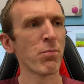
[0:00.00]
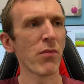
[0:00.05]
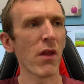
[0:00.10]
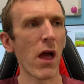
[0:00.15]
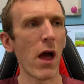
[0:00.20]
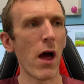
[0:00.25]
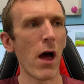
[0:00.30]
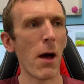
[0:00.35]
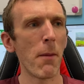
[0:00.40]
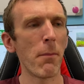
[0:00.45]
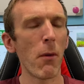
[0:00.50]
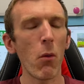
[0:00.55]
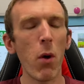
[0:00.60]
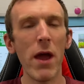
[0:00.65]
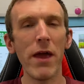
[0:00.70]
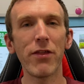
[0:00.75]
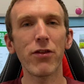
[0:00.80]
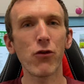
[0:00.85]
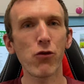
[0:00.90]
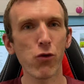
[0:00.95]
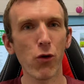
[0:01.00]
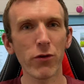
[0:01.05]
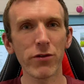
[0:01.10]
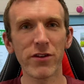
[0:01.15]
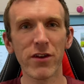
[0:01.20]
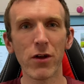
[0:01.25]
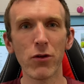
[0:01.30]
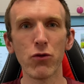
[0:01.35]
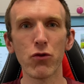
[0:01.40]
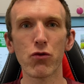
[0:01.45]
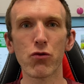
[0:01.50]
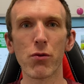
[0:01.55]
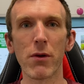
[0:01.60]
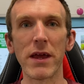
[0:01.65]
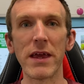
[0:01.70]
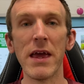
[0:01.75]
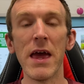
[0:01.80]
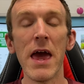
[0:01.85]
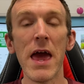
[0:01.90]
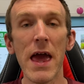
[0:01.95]
But with
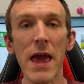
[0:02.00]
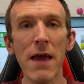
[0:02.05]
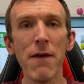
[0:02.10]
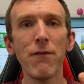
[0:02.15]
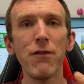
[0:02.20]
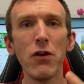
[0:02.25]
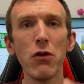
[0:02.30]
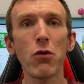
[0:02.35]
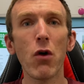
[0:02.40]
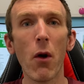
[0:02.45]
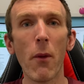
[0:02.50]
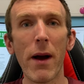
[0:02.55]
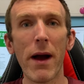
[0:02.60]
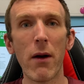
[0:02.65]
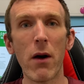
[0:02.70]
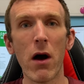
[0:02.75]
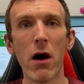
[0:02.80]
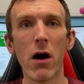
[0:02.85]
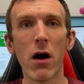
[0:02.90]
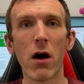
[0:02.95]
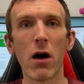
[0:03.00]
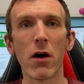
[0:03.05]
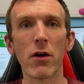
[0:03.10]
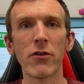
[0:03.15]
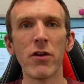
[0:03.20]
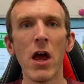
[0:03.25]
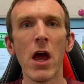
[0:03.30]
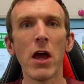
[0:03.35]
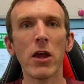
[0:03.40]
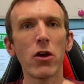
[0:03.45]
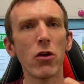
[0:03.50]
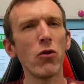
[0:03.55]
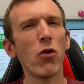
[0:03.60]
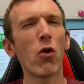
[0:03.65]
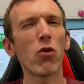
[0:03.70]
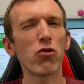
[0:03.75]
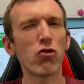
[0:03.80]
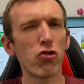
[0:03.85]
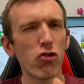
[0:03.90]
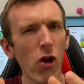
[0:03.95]
cross-country, if you go out hard, you're
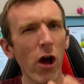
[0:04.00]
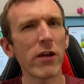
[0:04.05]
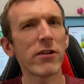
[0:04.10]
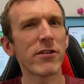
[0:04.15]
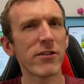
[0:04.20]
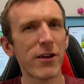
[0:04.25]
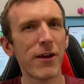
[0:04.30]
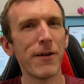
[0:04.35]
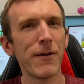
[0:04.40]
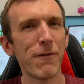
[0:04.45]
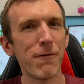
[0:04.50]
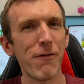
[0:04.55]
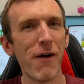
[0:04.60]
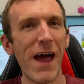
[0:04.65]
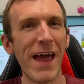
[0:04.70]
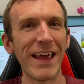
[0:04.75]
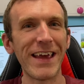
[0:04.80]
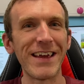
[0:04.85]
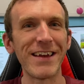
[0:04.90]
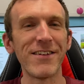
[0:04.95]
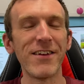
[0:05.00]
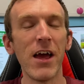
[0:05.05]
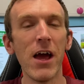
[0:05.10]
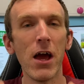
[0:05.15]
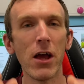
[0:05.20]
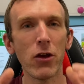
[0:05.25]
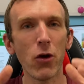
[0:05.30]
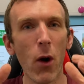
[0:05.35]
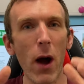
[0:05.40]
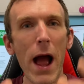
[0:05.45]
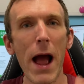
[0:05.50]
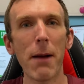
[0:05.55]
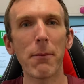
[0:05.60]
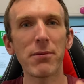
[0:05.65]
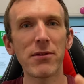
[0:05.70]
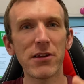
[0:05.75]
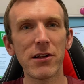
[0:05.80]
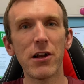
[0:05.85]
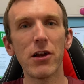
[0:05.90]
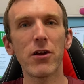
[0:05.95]
not just going to fade. You're
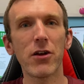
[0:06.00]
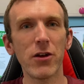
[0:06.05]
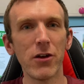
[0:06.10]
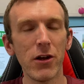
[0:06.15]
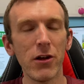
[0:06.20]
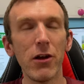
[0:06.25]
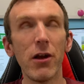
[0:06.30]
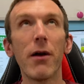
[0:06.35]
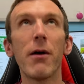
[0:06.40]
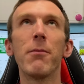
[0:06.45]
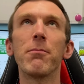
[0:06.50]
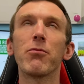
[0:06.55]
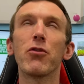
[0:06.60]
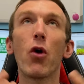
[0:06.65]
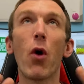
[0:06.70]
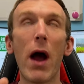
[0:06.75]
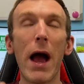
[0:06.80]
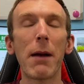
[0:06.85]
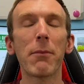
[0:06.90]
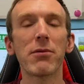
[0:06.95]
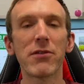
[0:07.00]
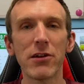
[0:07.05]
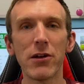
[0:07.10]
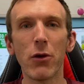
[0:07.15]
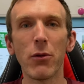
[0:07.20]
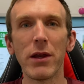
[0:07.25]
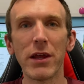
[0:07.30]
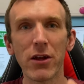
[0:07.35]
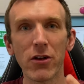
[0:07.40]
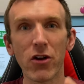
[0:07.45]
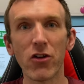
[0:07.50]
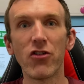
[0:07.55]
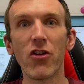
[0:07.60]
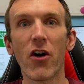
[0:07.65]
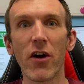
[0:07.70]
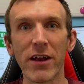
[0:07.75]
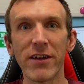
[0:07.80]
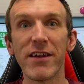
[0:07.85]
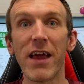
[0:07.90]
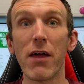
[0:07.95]
absolutely going to
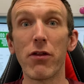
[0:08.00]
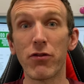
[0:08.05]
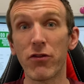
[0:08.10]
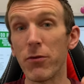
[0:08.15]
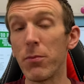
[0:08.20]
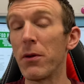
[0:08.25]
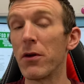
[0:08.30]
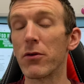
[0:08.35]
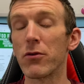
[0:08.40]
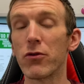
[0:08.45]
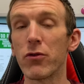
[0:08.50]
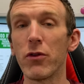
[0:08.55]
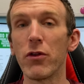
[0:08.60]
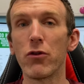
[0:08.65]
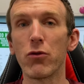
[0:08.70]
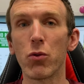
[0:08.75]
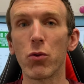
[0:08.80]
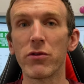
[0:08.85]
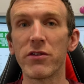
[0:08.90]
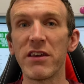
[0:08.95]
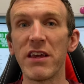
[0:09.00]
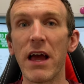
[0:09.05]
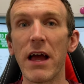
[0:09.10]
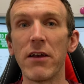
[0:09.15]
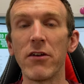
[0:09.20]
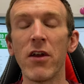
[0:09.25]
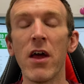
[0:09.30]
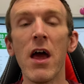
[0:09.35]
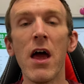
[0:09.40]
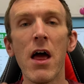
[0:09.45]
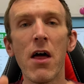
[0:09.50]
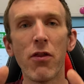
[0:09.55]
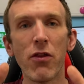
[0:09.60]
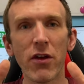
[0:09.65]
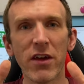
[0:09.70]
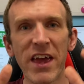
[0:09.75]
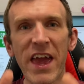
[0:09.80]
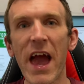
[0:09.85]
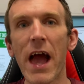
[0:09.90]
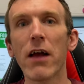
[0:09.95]
die a death, to be honest with you, towards the end. The
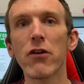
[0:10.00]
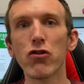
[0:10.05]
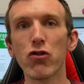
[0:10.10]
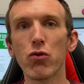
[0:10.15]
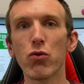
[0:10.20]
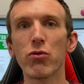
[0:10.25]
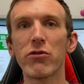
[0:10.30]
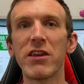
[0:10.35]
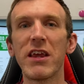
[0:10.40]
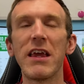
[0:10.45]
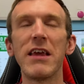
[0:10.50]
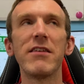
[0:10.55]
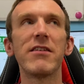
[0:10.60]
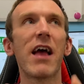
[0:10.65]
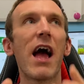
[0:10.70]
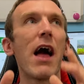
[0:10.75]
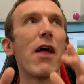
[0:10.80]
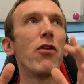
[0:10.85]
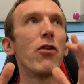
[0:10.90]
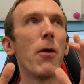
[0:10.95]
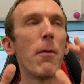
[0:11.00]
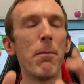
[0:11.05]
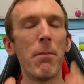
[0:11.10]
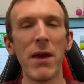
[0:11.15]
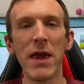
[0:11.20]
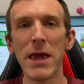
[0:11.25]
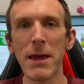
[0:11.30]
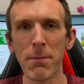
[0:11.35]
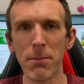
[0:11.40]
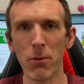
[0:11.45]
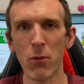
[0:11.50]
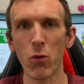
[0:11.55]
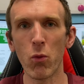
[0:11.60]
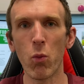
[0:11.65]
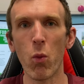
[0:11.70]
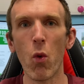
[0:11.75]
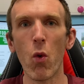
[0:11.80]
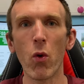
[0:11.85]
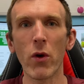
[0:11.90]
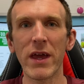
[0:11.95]
casualties and the people
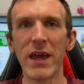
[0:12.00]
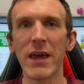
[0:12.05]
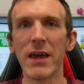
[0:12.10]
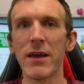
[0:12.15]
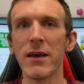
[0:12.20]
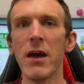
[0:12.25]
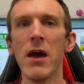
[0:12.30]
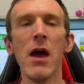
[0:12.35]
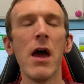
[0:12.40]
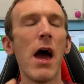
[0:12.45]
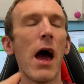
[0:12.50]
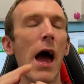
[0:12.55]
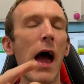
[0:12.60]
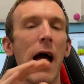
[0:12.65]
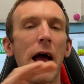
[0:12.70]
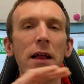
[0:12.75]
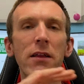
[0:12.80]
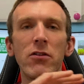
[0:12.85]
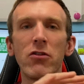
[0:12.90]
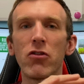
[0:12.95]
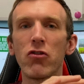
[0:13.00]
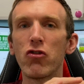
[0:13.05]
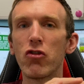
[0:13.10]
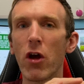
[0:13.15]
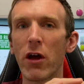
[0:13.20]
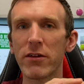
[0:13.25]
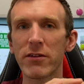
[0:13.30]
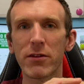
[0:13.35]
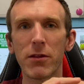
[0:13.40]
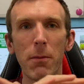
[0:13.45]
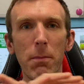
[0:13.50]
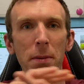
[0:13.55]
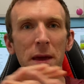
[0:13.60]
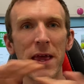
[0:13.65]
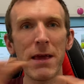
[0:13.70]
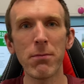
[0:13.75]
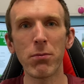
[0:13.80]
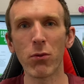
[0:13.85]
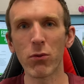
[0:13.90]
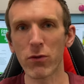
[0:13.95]
walking and just the
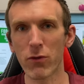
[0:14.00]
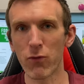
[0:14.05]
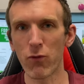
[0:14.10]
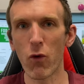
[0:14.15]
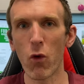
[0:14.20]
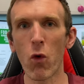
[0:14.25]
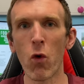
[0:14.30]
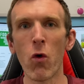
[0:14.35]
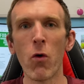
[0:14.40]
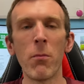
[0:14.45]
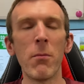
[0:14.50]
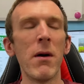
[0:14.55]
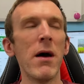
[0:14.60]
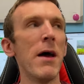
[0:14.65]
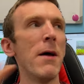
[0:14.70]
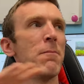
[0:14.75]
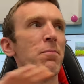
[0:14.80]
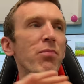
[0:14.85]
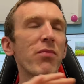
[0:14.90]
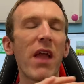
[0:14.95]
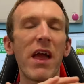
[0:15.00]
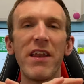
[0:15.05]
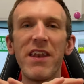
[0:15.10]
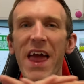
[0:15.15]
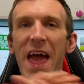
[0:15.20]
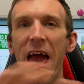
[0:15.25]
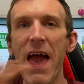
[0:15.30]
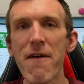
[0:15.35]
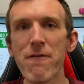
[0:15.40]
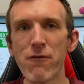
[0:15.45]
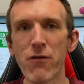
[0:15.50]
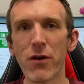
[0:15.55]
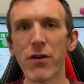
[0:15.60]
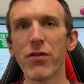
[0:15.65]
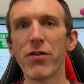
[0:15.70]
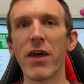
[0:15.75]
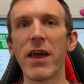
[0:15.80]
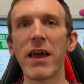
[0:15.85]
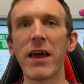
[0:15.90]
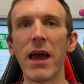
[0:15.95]
people's form and
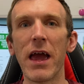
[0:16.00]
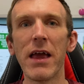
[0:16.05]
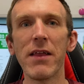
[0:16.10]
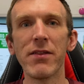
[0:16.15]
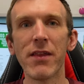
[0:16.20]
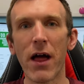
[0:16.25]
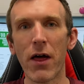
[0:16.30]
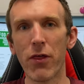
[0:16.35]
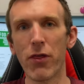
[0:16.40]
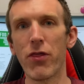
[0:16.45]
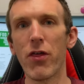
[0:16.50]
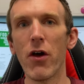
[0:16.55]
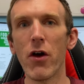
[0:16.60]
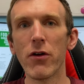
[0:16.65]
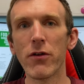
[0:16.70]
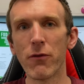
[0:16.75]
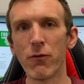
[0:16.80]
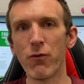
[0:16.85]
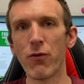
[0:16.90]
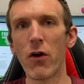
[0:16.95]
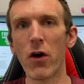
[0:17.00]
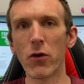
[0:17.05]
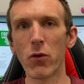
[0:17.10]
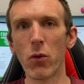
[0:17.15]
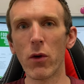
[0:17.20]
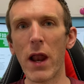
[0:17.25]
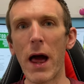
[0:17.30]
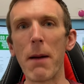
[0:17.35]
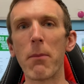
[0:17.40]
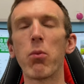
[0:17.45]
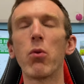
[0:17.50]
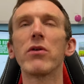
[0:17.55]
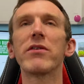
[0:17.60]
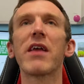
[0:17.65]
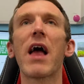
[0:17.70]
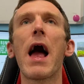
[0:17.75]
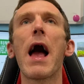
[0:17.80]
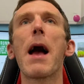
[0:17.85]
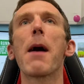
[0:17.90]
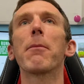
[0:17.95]
everything in that third and final lap was
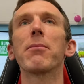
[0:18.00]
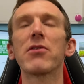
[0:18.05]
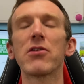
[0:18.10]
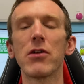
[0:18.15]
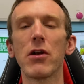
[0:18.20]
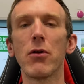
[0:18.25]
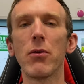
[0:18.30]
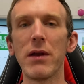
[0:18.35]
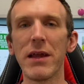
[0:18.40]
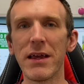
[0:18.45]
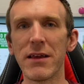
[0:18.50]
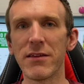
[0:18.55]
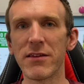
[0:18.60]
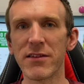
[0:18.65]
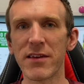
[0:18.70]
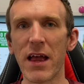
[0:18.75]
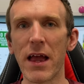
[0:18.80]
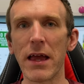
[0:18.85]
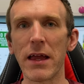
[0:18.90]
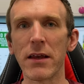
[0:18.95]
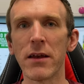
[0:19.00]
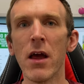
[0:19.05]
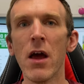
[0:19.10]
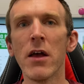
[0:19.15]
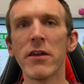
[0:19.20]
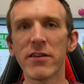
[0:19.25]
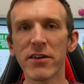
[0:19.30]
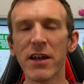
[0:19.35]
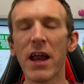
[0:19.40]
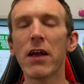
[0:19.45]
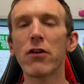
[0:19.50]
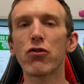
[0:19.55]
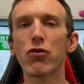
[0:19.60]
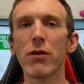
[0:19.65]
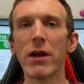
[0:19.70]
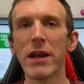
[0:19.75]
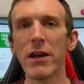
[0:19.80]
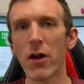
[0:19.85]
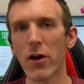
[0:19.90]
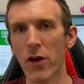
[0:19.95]
absolutely insane. So
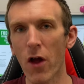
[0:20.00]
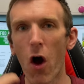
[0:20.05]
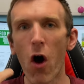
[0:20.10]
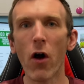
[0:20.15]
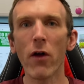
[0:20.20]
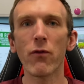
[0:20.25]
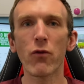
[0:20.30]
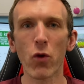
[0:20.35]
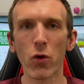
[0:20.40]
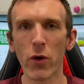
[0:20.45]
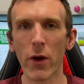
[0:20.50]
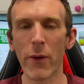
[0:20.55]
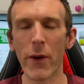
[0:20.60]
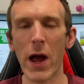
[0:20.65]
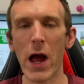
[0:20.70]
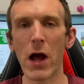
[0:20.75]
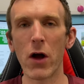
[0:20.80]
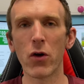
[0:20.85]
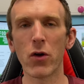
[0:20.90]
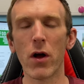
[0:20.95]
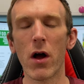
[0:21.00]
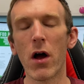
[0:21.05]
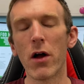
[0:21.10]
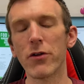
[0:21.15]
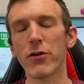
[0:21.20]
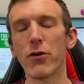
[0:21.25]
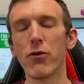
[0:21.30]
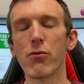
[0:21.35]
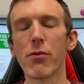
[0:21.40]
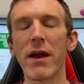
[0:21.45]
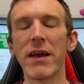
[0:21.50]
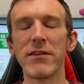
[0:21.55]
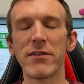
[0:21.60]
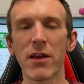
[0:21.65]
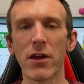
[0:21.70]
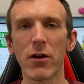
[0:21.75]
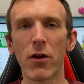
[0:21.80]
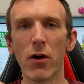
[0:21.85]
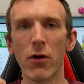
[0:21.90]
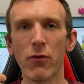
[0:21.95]
naturally, like, I've gone out hard in a race
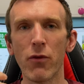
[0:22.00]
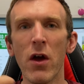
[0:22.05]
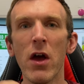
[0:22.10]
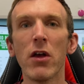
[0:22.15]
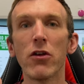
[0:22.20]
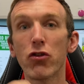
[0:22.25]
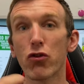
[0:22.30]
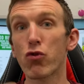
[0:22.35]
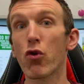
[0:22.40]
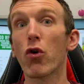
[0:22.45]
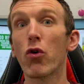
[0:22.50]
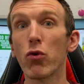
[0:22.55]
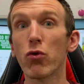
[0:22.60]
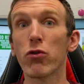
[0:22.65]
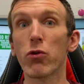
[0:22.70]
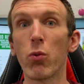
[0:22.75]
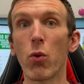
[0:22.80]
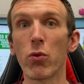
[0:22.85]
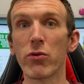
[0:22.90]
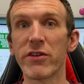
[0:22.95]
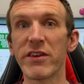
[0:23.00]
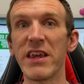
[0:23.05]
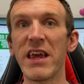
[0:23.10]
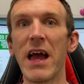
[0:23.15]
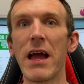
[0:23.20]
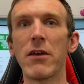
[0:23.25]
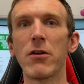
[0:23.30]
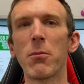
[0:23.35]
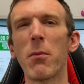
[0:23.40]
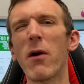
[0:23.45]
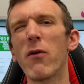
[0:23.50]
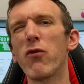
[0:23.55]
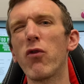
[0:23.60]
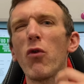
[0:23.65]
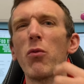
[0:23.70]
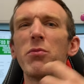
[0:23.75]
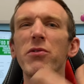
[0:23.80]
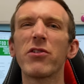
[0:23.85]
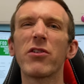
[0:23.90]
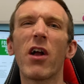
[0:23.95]
and I've struggled towards the end and my
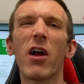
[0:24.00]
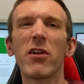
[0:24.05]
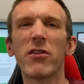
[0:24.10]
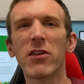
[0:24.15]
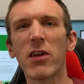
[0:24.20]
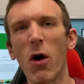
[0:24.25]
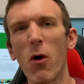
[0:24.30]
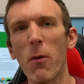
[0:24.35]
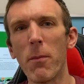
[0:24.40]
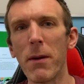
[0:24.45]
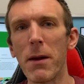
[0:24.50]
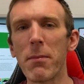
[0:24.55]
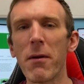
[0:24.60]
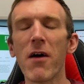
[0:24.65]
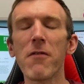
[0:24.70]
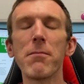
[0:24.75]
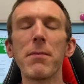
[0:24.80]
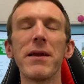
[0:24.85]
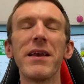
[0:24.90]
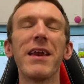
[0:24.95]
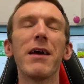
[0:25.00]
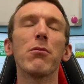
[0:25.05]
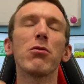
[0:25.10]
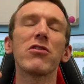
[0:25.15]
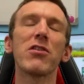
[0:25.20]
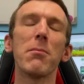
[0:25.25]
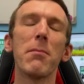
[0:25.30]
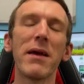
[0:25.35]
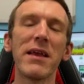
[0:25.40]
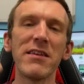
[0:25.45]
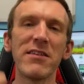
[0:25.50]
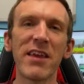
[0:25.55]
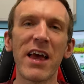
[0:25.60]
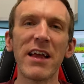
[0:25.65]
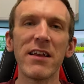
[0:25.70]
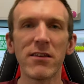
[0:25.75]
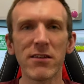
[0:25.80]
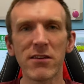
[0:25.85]
form started to go a bit, but I've been able to maintain